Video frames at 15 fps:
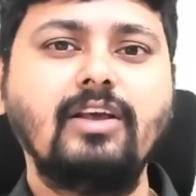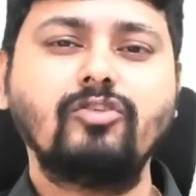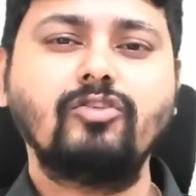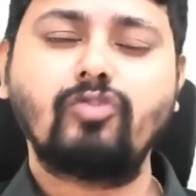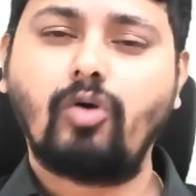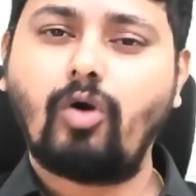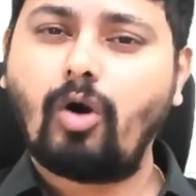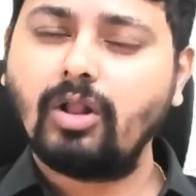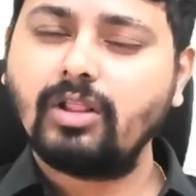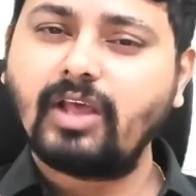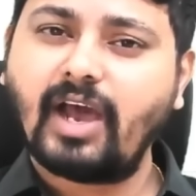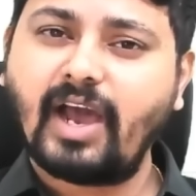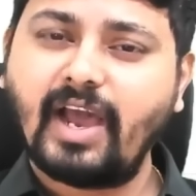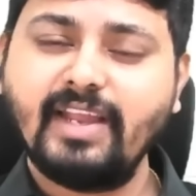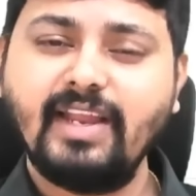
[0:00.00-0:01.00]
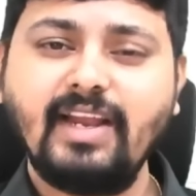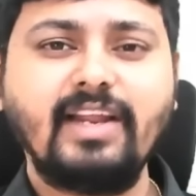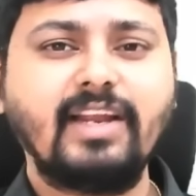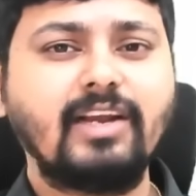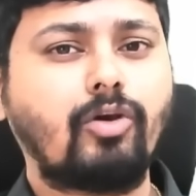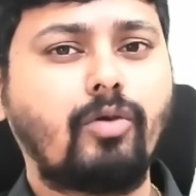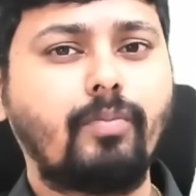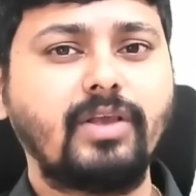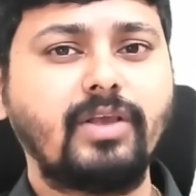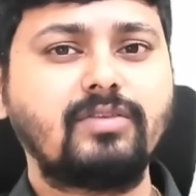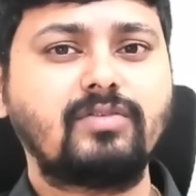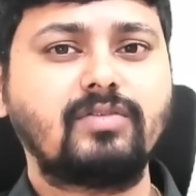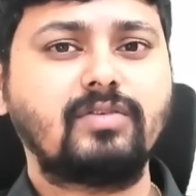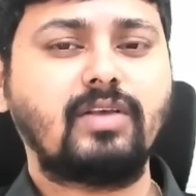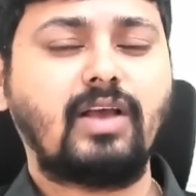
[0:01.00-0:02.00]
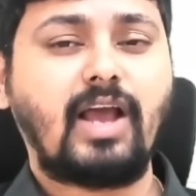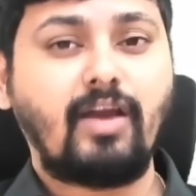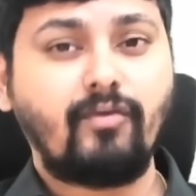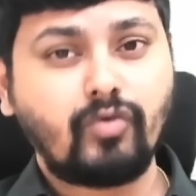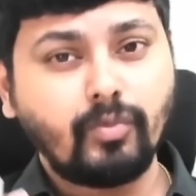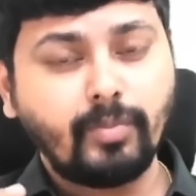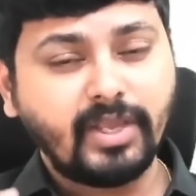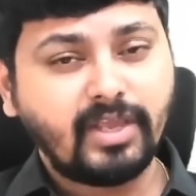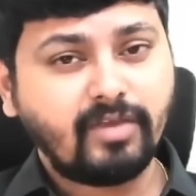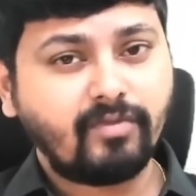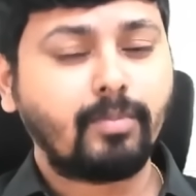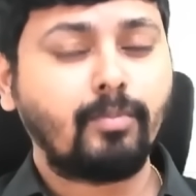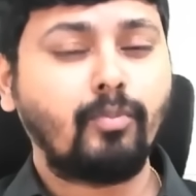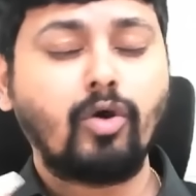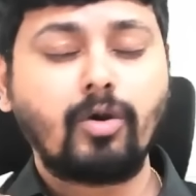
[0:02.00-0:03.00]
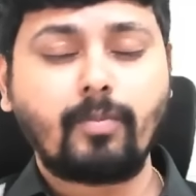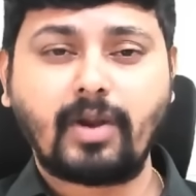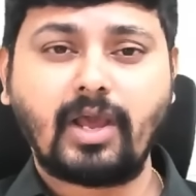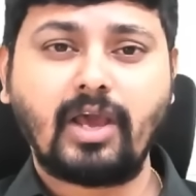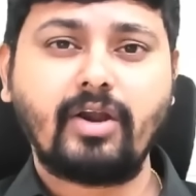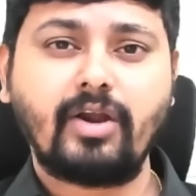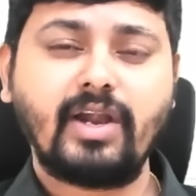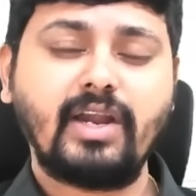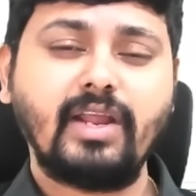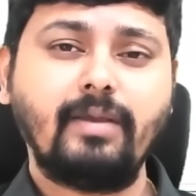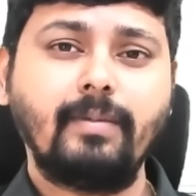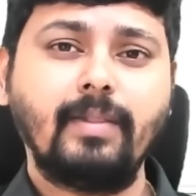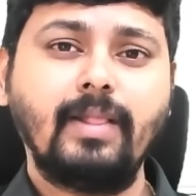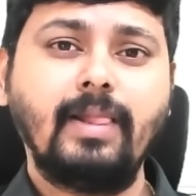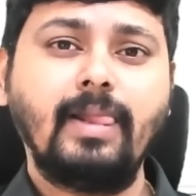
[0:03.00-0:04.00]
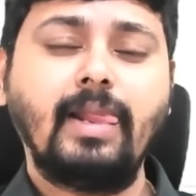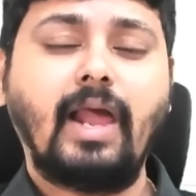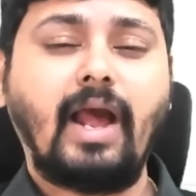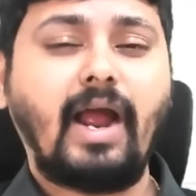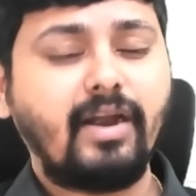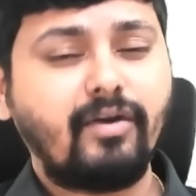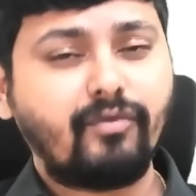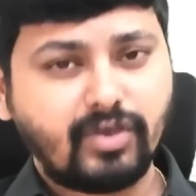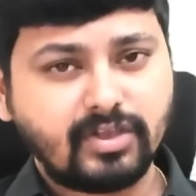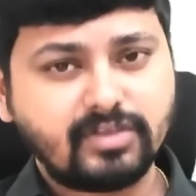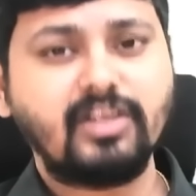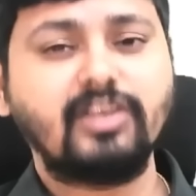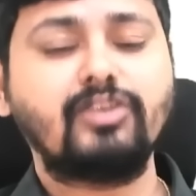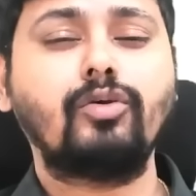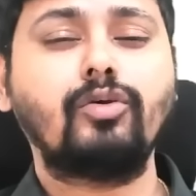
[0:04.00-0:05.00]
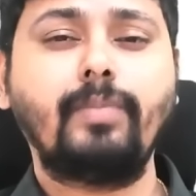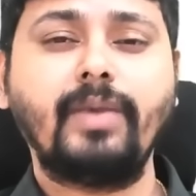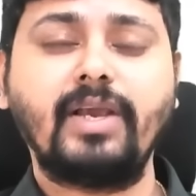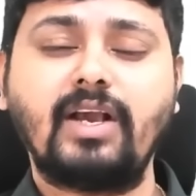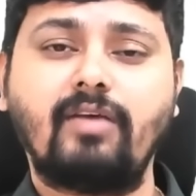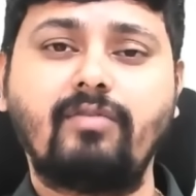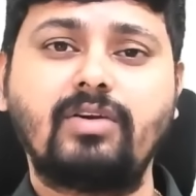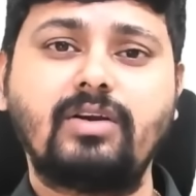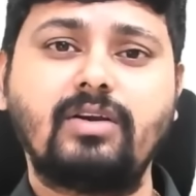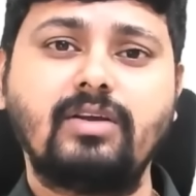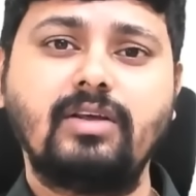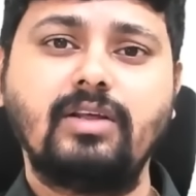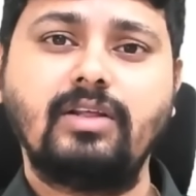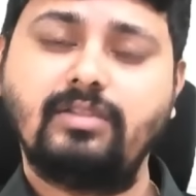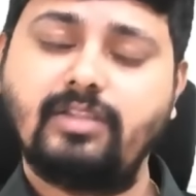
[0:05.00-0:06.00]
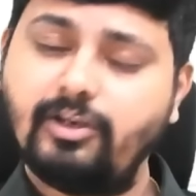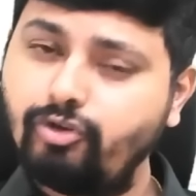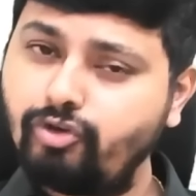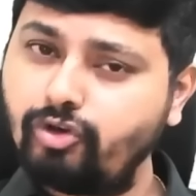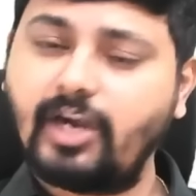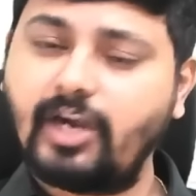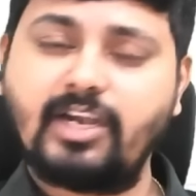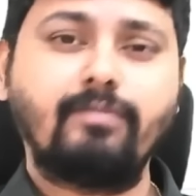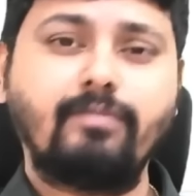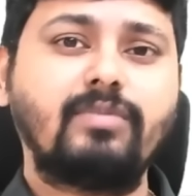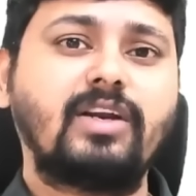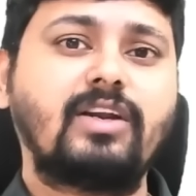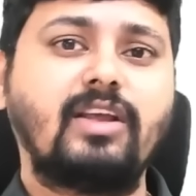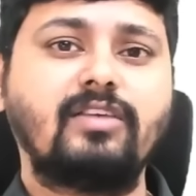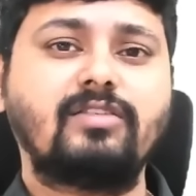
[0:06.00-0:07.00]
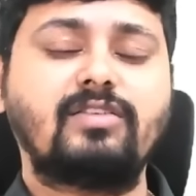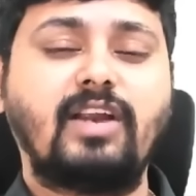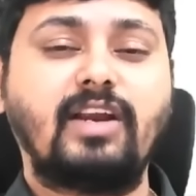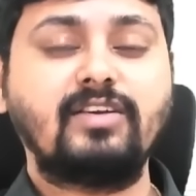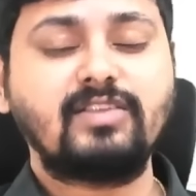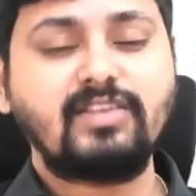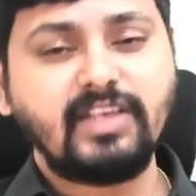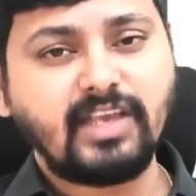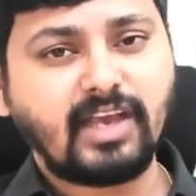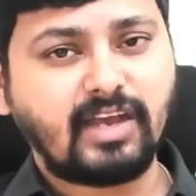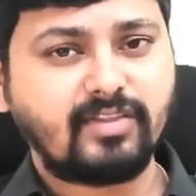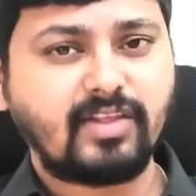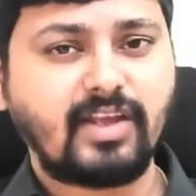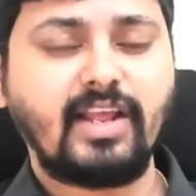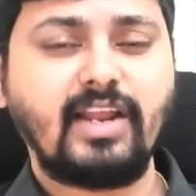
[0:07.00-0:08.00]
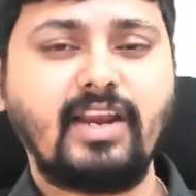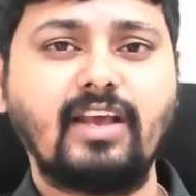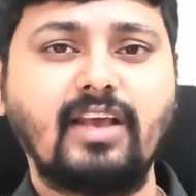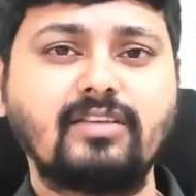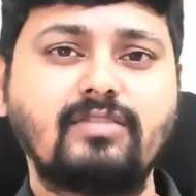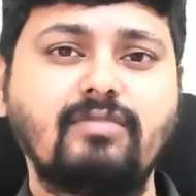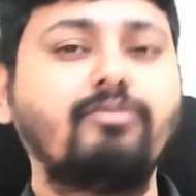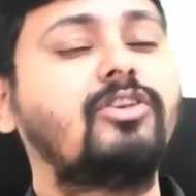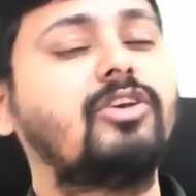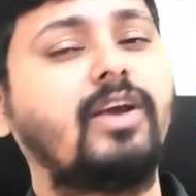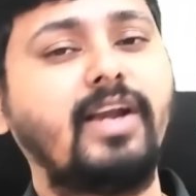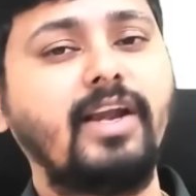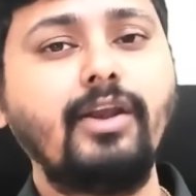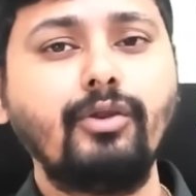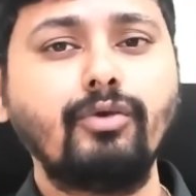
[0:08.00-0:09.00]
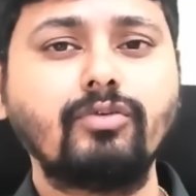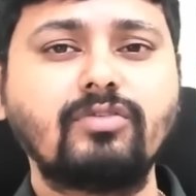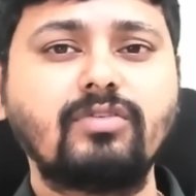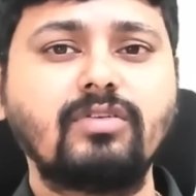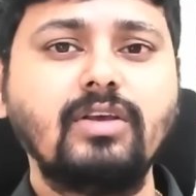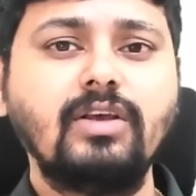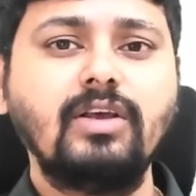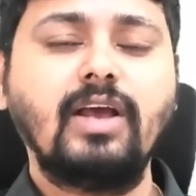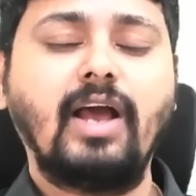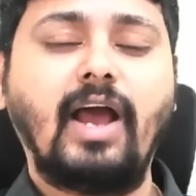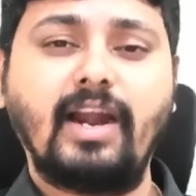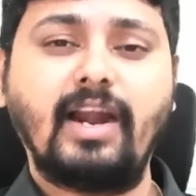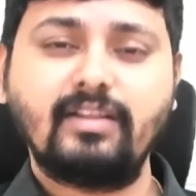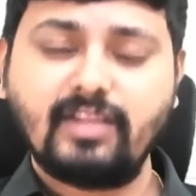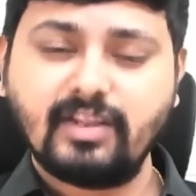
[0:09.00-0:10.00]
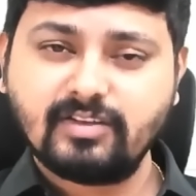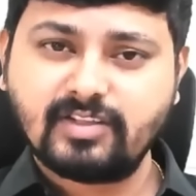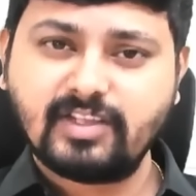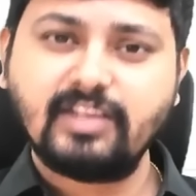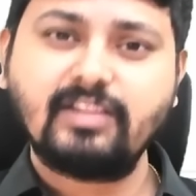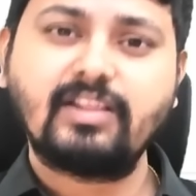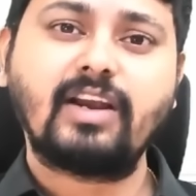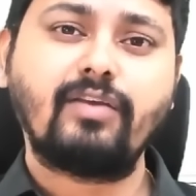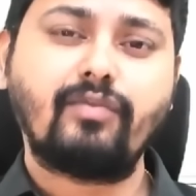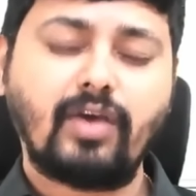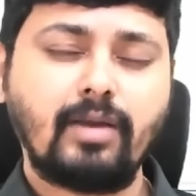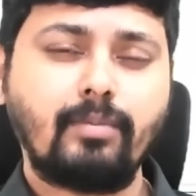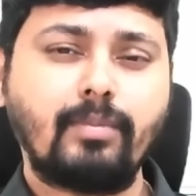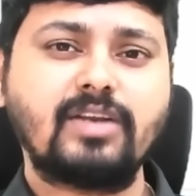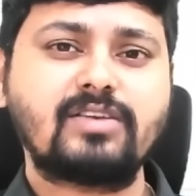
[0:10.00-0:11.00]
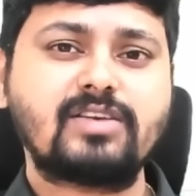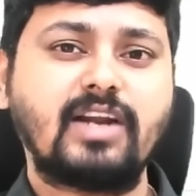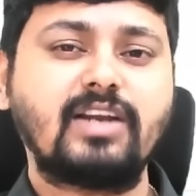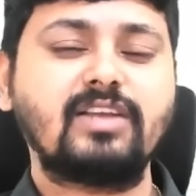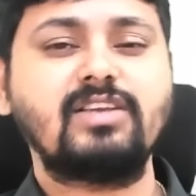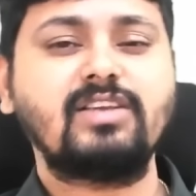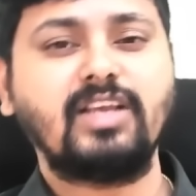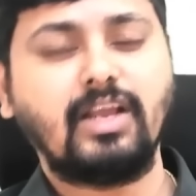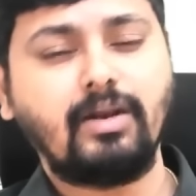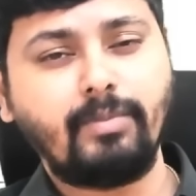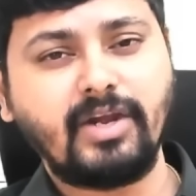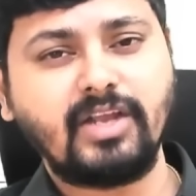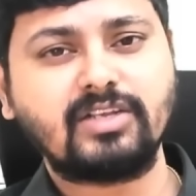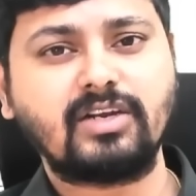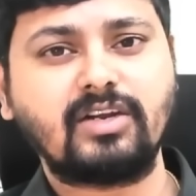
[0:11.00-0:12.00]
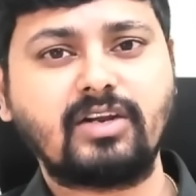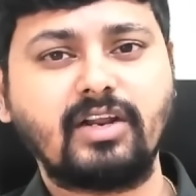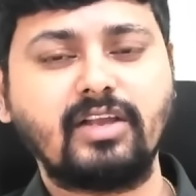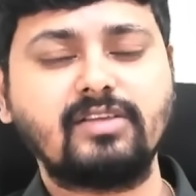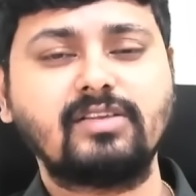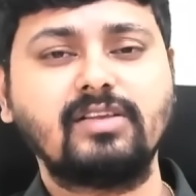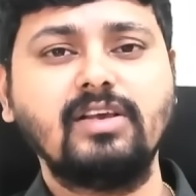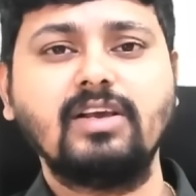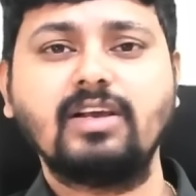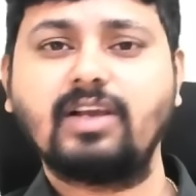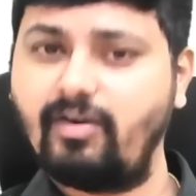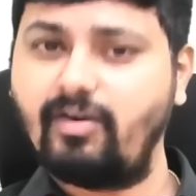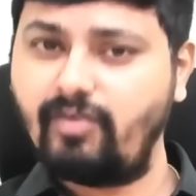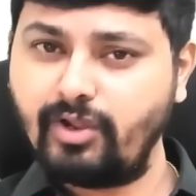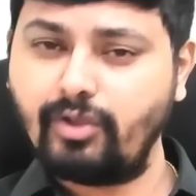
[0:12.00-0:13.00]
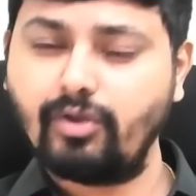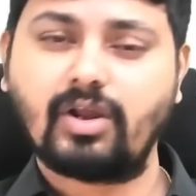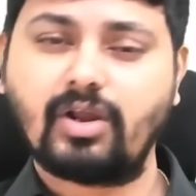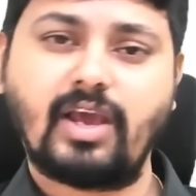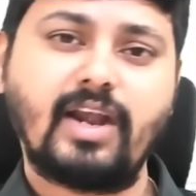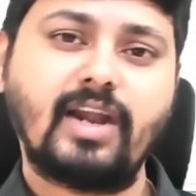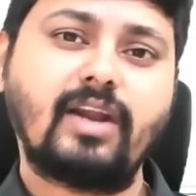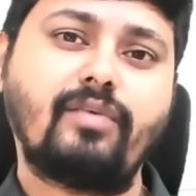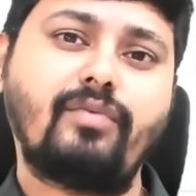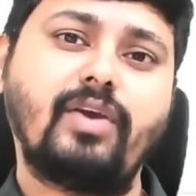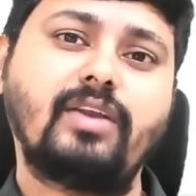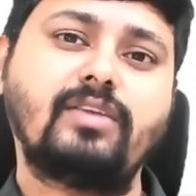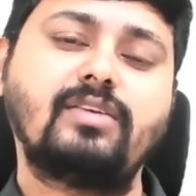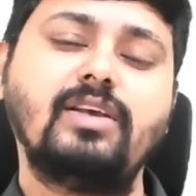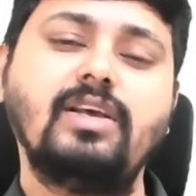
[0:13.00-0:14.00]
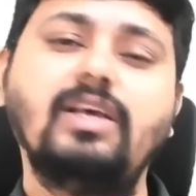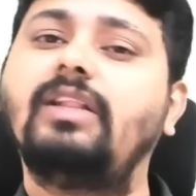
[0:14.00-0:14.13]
So all the high yielding topics have to be given more priority, and first they should be covered. Then you should attempt the test and see other areas which are in news, and then see the refinement strategy, elimination tricks, covering your current affairs.